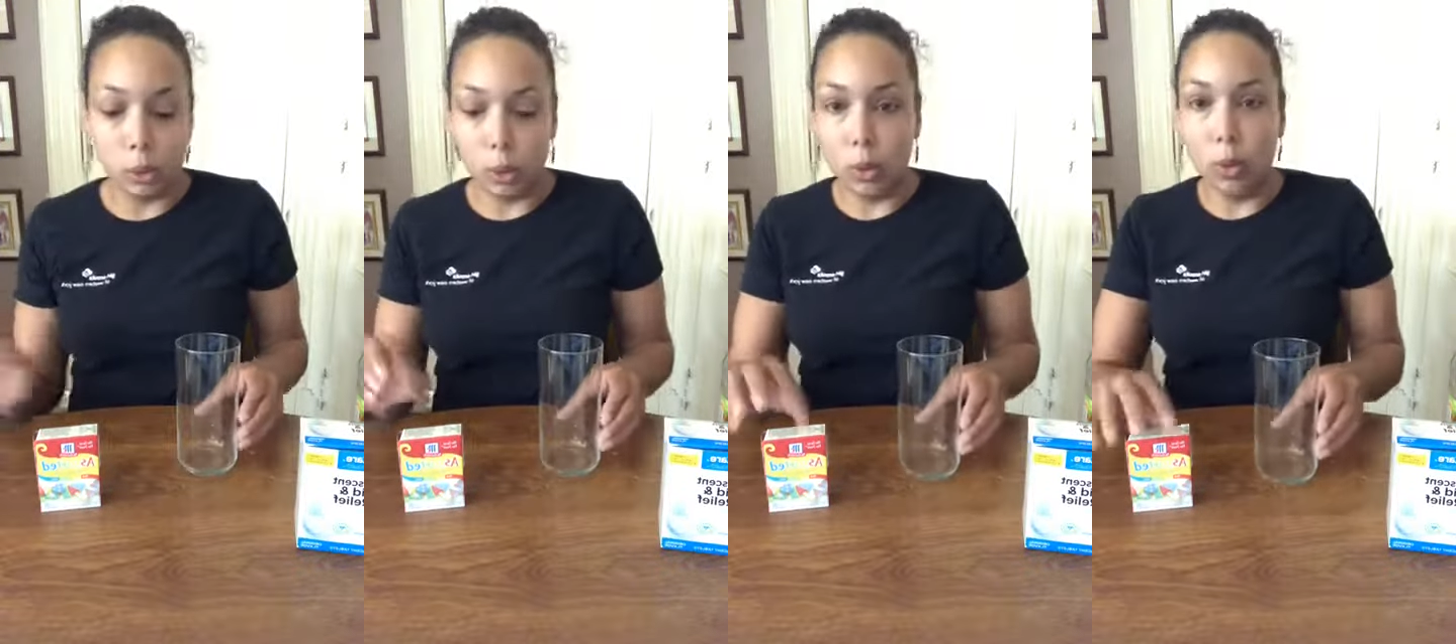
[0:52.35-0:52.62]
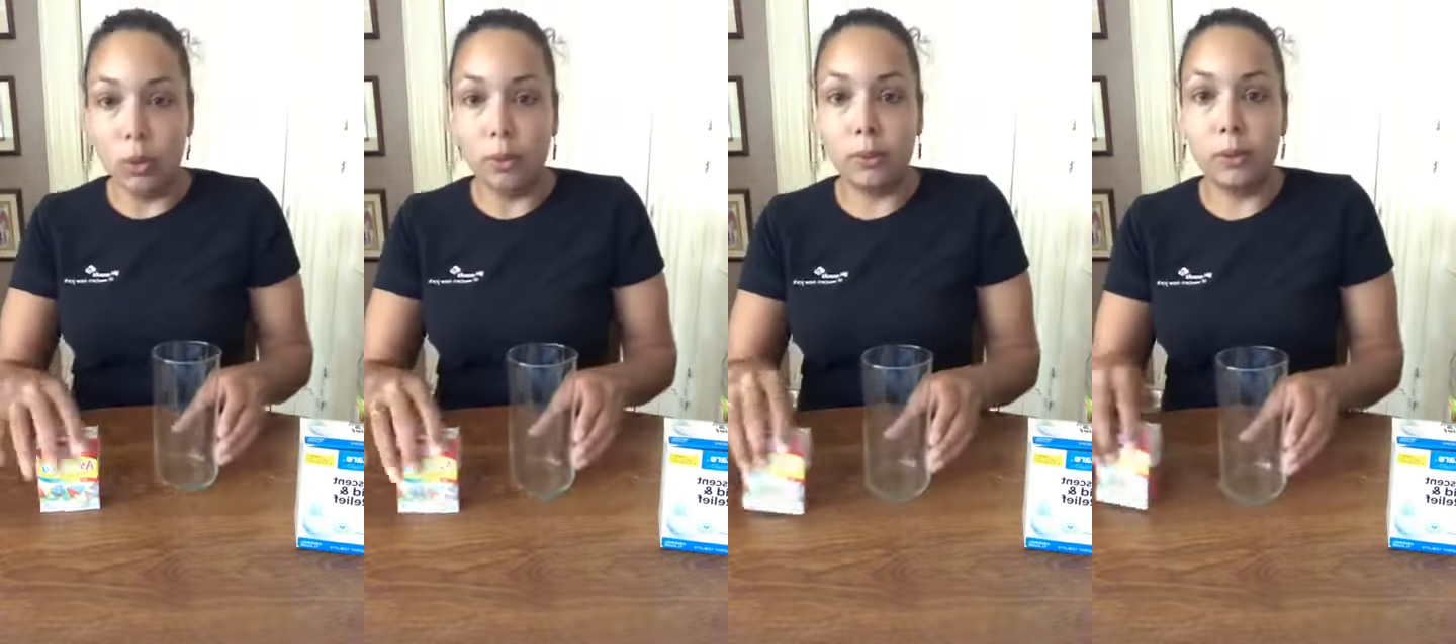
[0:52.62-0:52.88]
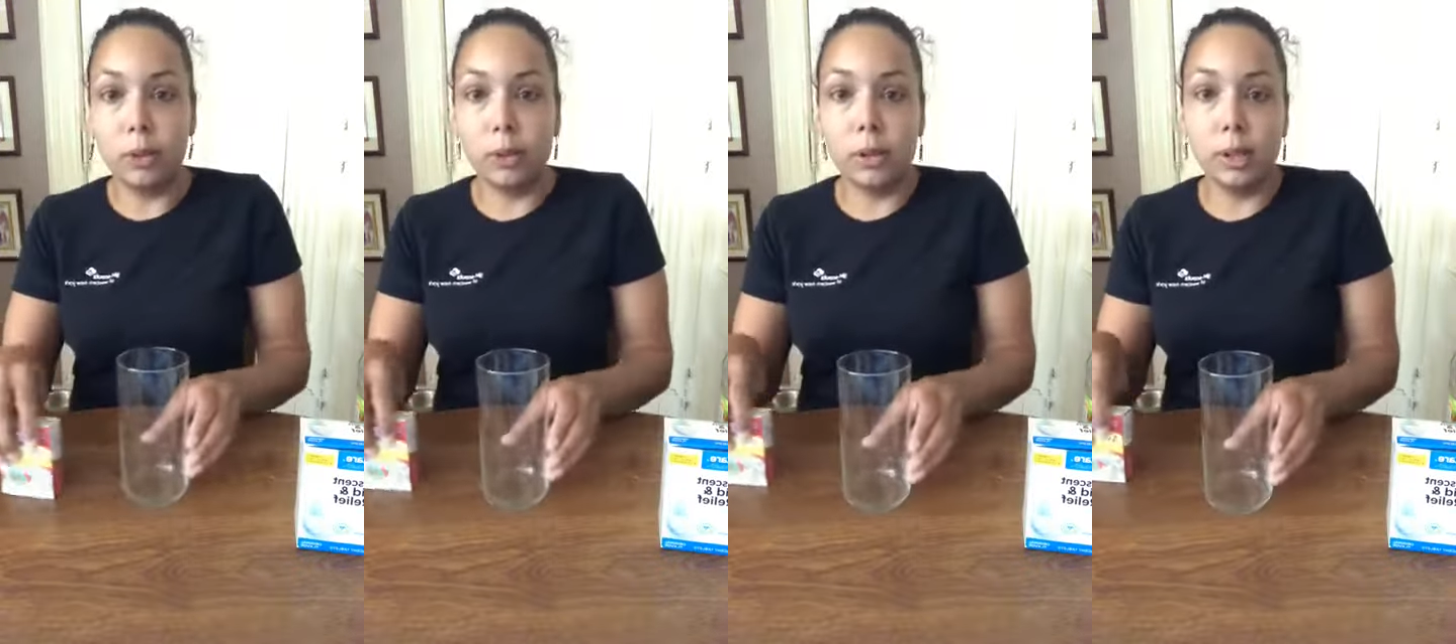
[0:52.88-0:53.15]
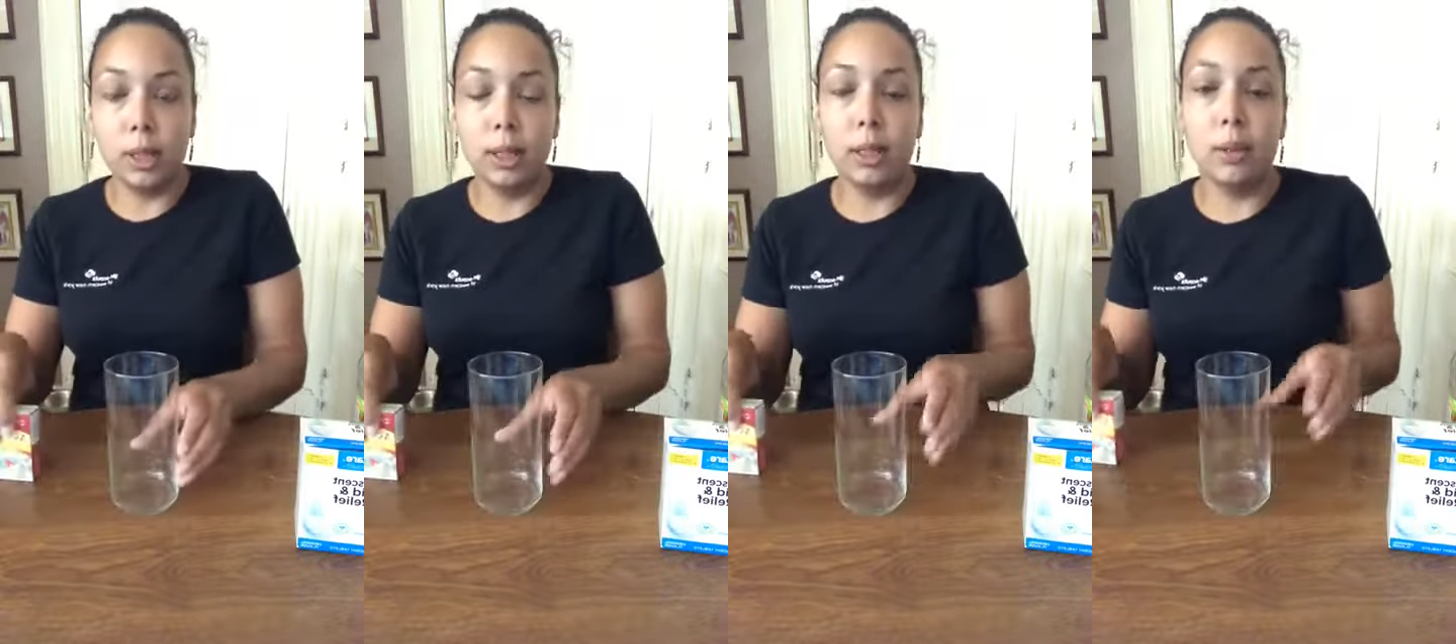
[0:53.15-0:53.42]
the first thing
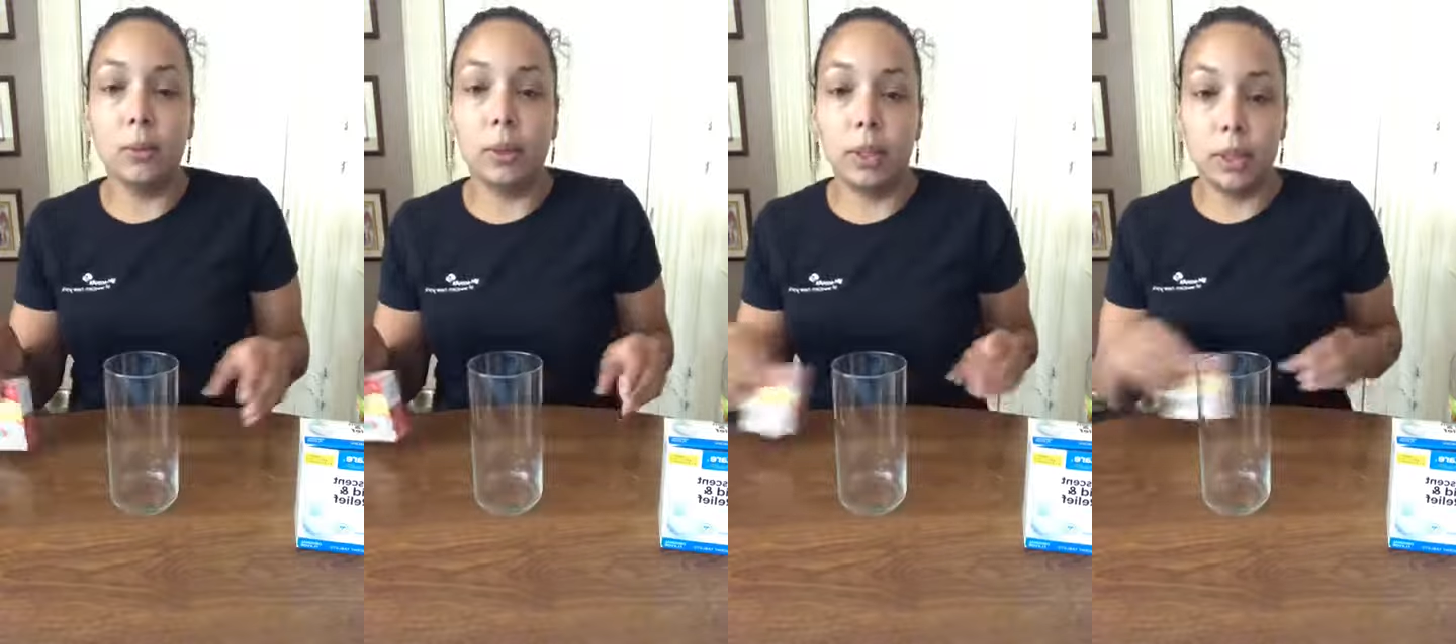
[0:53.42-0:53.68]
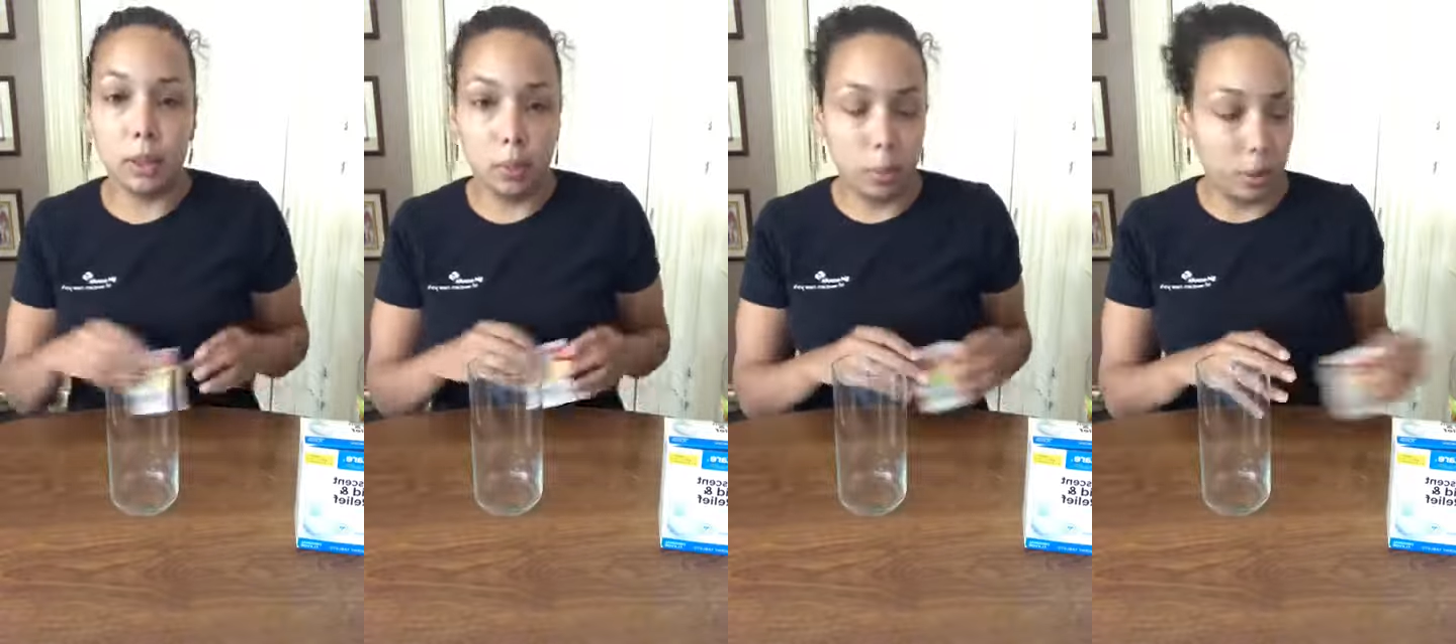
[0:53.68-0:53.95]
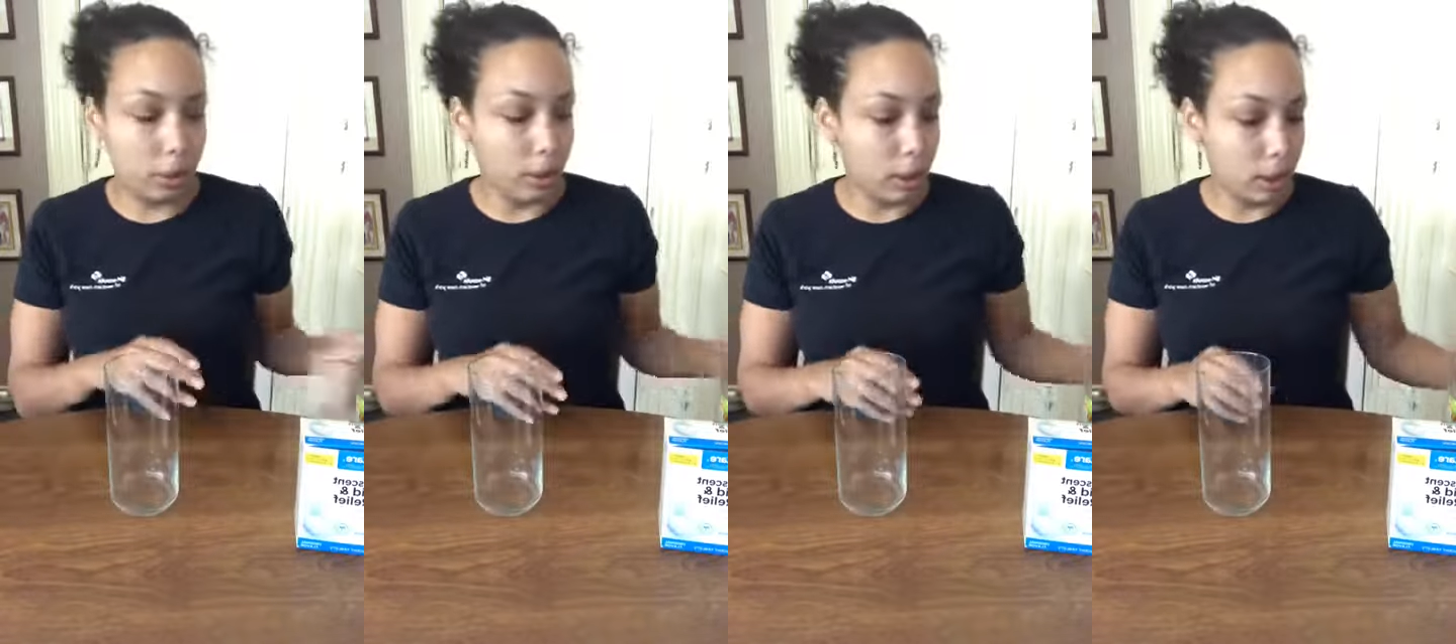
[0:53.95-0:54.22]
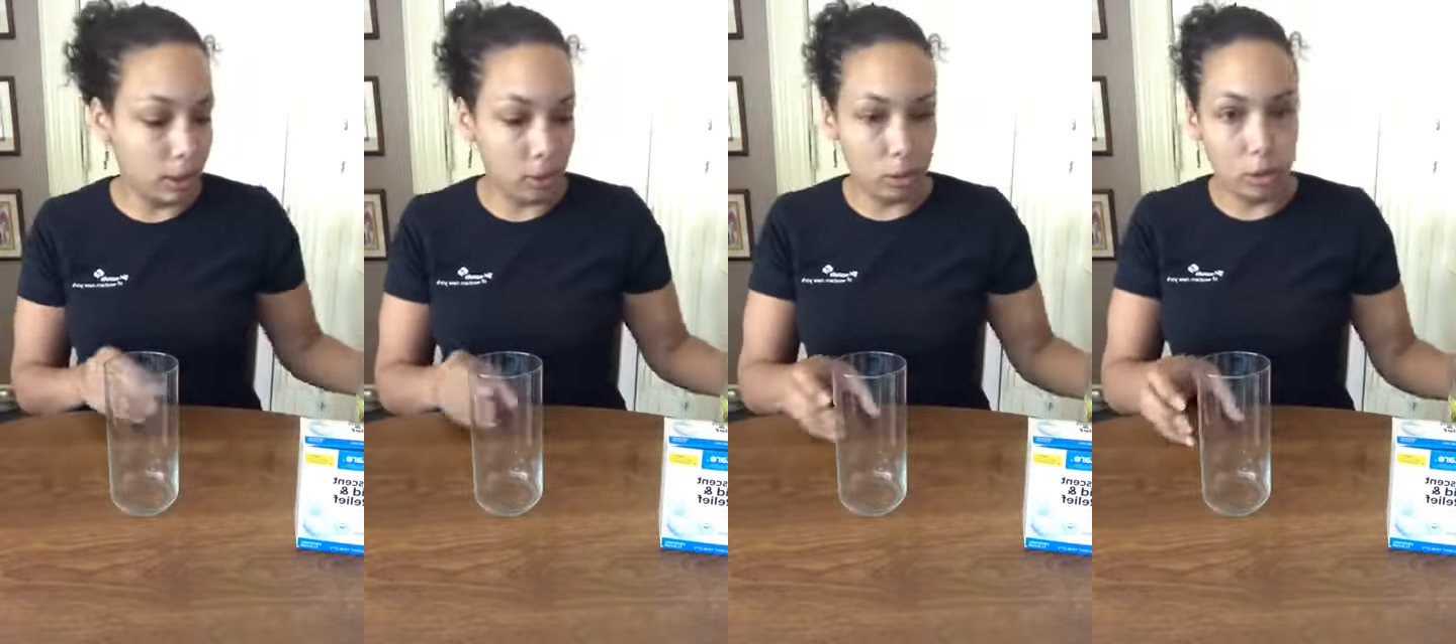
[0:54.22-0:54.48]
that we're gonna put
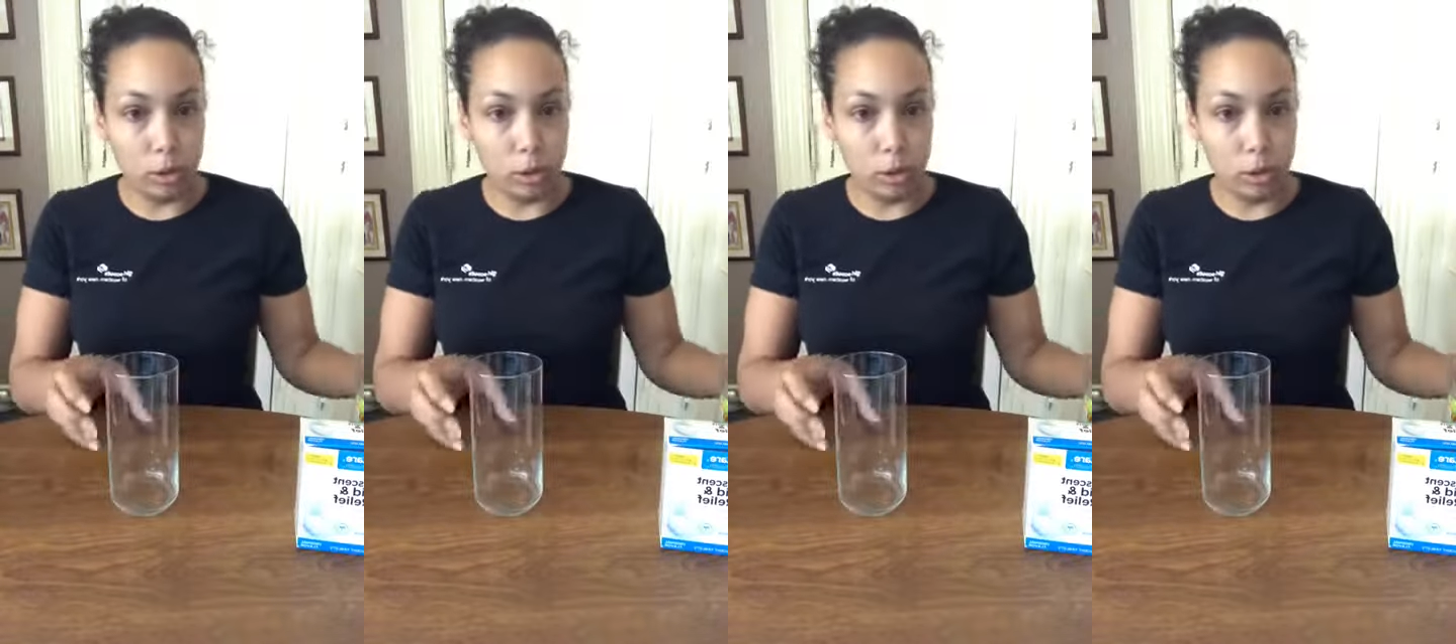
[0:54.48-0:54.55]
into